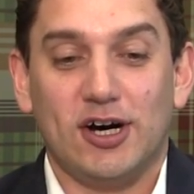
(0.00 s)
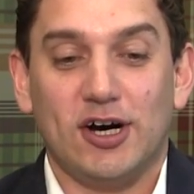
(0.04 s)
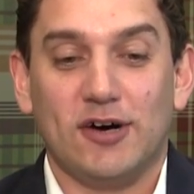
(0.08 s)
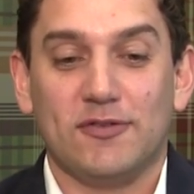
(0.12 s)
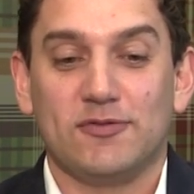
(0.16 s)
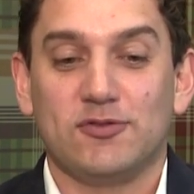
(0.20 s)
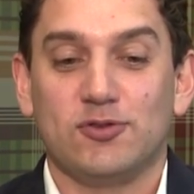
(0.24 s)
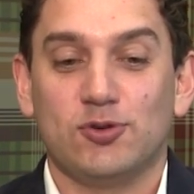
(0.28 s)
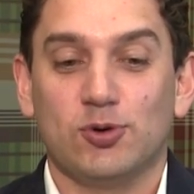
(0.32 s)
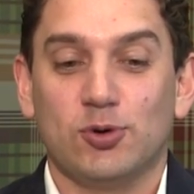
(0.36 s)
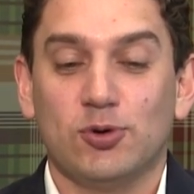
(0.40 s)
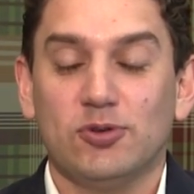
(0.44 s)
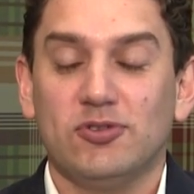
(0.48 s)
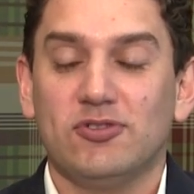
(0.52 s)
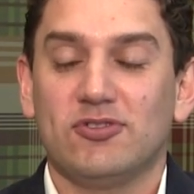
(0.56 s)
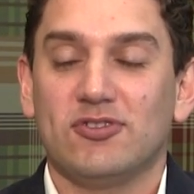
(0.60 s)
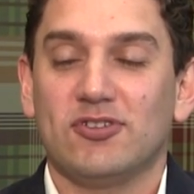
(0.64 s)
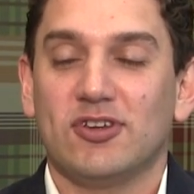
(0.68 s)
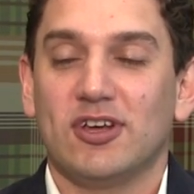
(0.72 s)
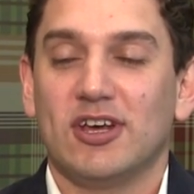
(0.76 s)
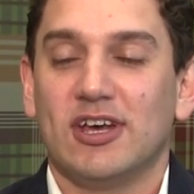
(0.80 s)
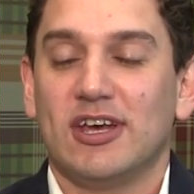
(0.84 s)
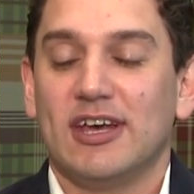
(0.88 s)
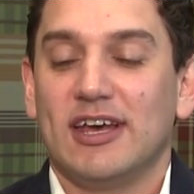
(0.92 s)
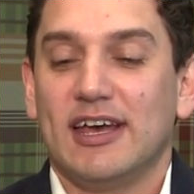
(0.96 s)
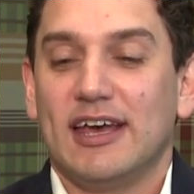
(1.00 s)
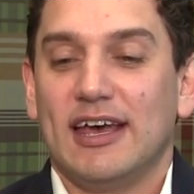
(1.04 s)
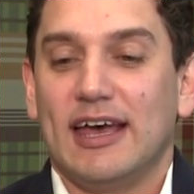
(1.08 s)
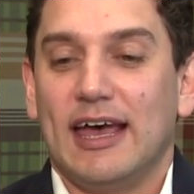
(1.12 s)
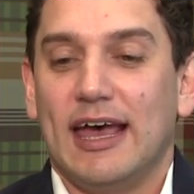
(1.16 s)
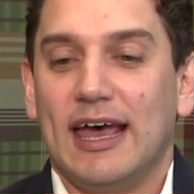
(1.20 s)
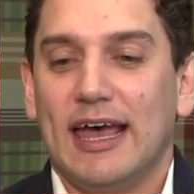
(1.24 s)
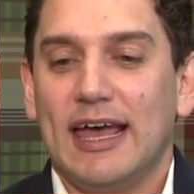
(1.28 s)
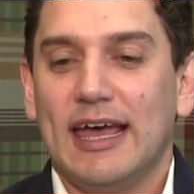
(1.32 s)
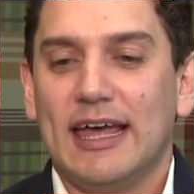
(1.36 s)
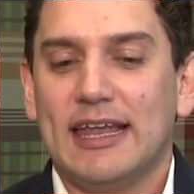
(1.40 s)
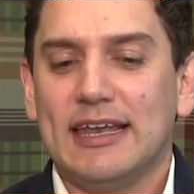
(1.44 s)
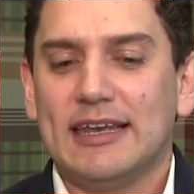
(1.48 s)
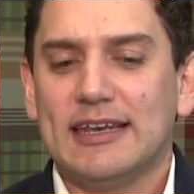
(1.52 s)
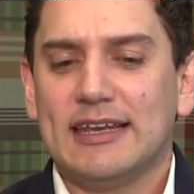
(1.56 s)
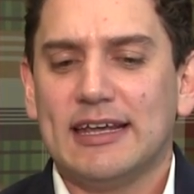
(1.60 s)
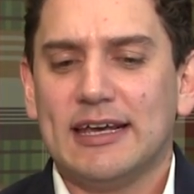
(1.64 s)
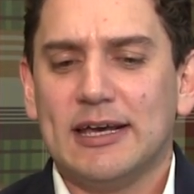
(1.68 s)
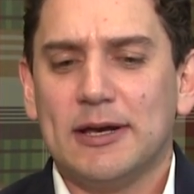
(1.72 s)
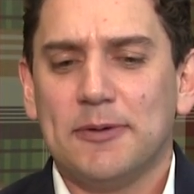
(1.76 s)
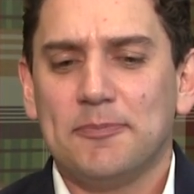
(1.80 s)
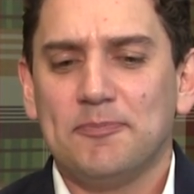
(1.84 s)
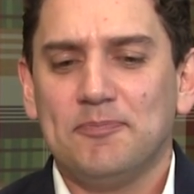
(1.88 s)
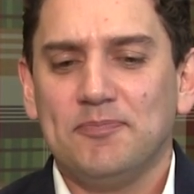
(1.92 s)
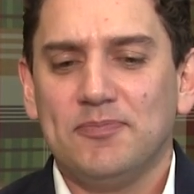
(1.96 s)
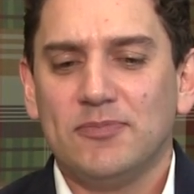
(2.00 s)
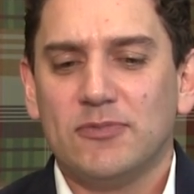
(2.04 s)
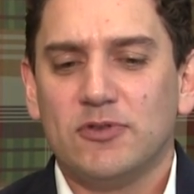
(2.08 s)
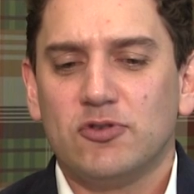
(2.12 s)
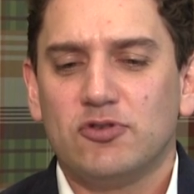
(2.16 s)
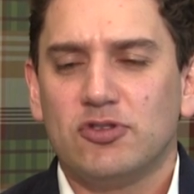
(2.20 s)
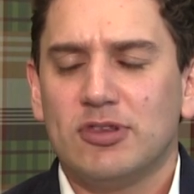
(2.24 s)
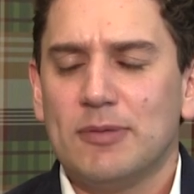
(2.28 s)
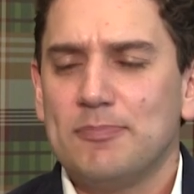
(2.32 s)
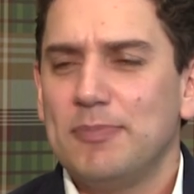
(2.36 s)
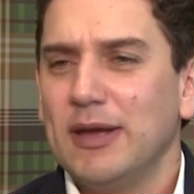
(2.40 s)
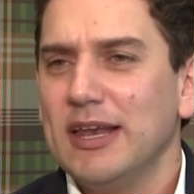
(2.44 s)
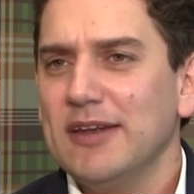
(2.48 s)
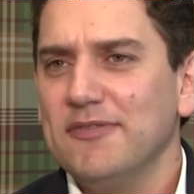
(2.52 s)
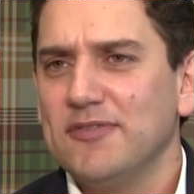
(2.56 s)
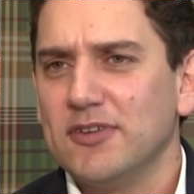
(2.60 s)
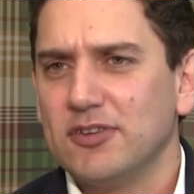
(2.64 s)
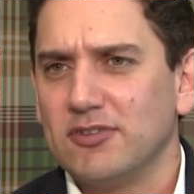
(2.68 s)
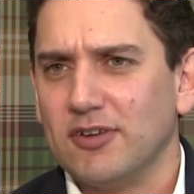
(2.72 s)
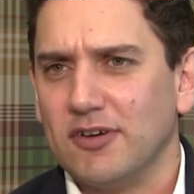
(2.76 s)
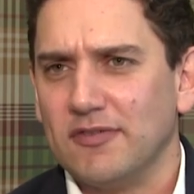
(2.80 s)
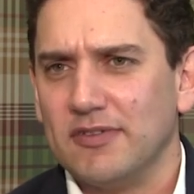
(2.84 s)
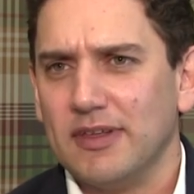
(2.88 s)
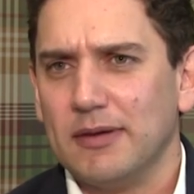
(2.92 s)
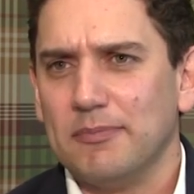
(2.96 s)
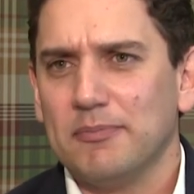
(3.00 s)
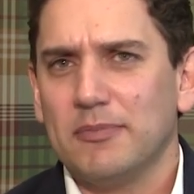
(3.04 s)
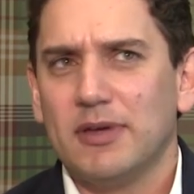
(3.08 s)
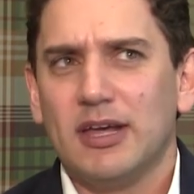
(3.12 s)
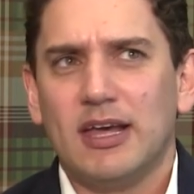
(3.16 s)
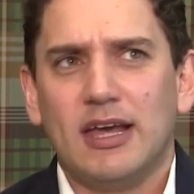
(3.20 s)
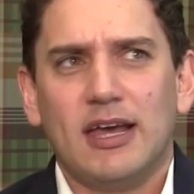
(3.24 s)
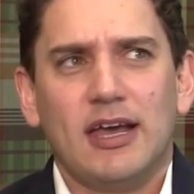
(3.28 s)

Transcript: of shorts, and the benefits of them.